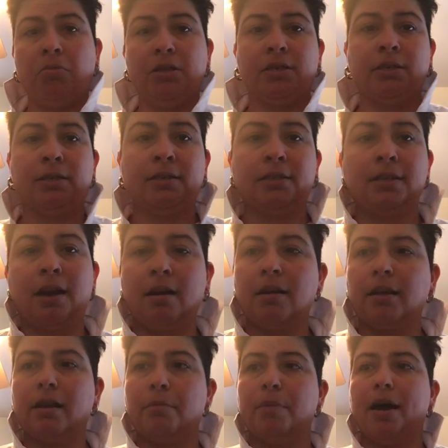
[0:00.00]
This is
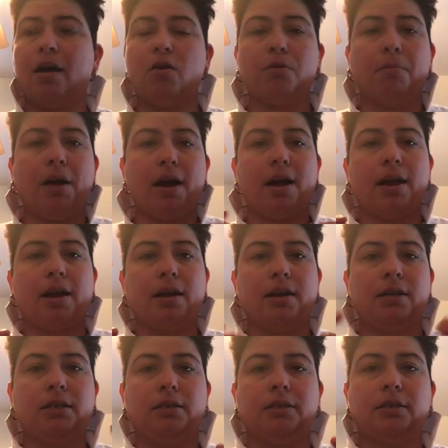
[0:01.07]
entirely about my
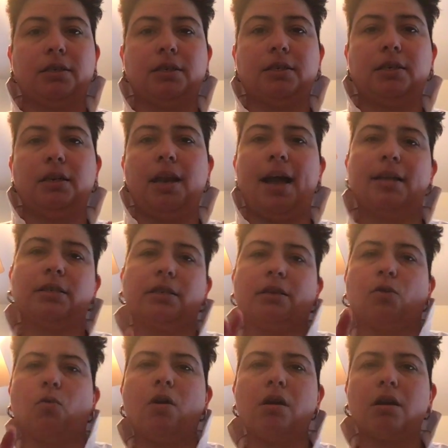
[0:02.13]

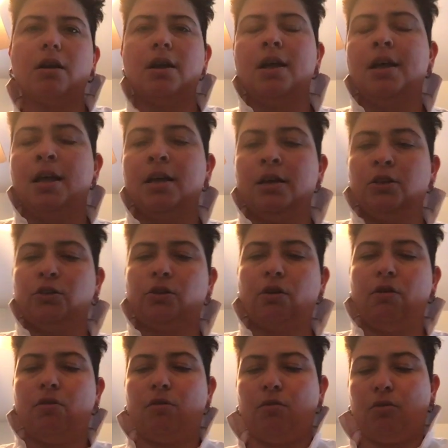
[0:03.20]
scholastic work.
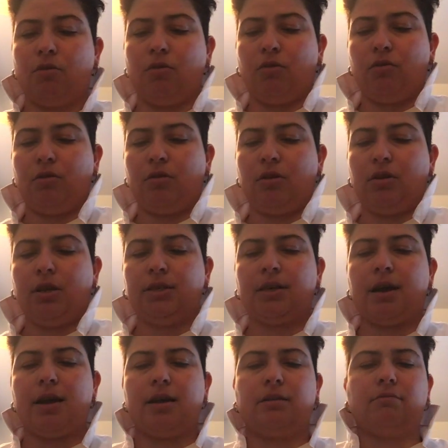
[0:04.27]
So as
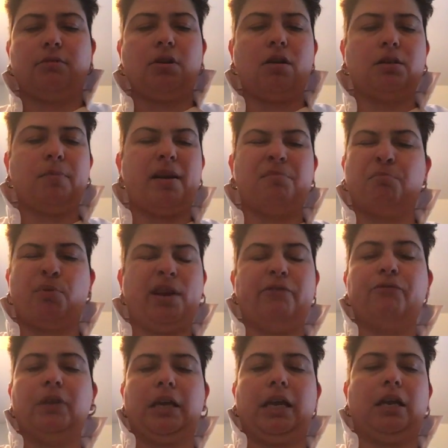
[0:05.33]
I talked about it
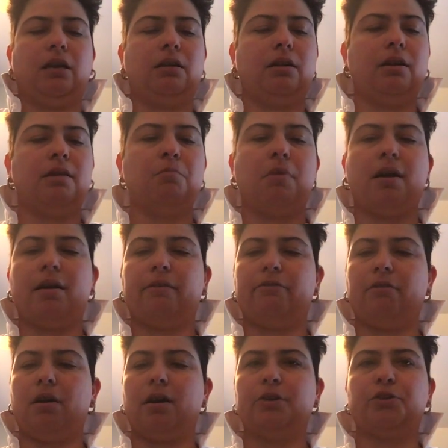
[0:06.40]
briefly in my
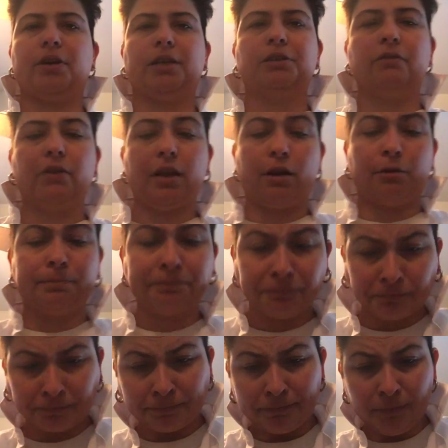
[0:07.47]
introduction video,
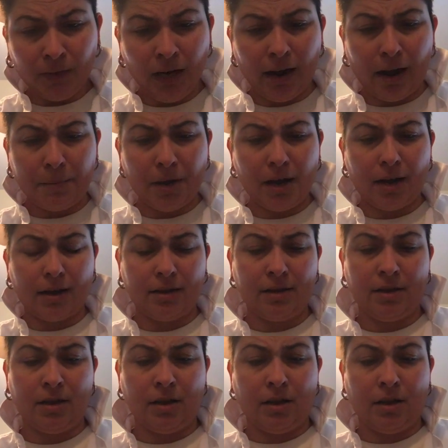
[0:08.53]
I'm a